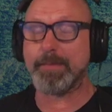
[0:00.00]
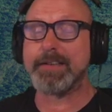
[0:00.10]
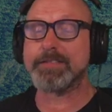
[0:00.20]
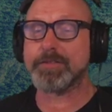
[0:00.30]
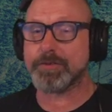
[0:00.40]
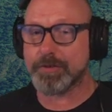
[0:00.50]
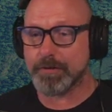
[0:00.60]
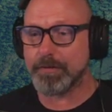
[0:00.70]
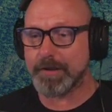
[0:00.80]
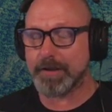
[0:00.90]
is
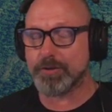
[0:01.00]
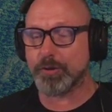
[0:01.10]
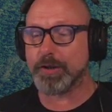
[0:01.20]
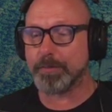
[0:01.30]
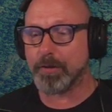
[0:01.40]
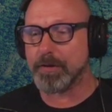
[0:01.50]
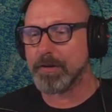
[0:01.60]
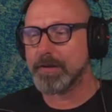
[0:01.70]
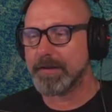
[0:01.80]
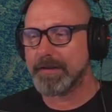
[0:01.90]
truly enjoyable
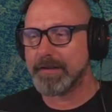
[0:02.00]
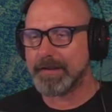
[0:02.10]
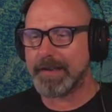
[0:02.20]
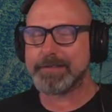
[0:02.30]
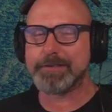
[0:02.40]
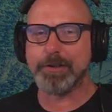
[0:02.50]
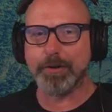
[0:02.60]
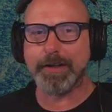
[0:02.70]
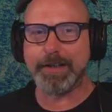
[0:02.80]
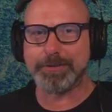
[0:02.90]
as
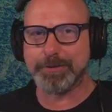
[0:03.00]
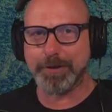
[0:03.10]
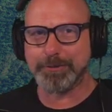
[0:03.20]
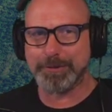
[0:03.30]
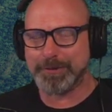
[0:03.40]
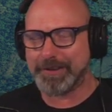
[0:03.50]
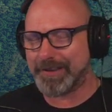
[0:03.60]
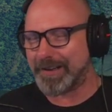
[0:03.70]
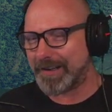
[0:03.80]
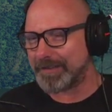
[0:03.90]
long as you don't do it in a
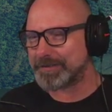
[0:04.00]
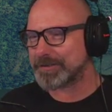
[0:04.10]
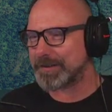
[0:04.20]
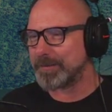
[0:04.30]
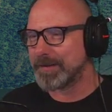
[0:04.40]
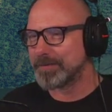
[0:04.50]
live stream.